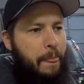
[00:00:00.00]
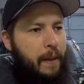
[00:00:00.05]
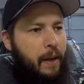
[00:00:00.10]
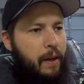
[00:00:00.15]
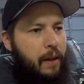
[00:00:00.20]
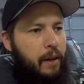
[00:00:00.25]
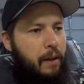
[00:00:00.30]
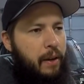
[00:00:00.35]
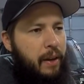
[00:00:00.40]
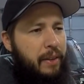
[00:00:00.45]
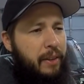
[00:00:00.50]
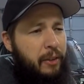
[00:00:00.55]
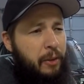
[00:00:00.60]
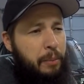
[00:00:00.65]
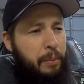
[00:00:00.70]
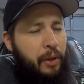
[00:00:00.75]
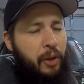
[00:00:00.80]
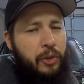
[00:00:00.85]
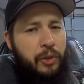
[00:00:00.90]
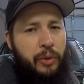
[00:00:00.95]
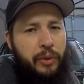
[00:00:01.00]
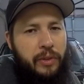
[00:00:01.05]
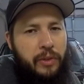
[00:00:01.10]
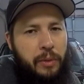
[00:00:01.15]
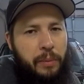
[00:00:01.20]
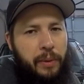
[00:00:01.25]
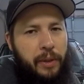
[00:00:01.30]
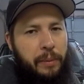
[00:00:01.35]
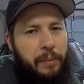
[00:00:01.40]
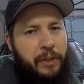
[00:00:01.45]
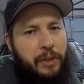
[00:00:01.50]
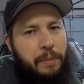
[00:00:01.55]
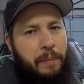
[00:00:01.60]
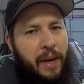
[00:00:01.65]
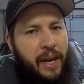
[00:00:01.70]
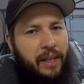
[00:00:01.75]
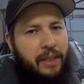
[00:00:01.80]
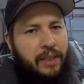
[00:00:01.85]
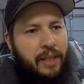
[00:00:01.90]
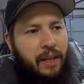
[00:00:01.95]
I think the ball joints are pretty much
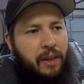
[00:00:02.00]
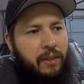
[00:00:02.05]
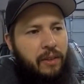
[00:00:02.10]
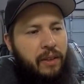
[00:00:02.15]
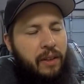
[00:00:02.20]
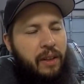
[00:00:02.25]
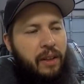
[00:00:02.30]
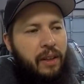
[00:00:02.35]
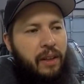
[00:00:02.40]
maxed out.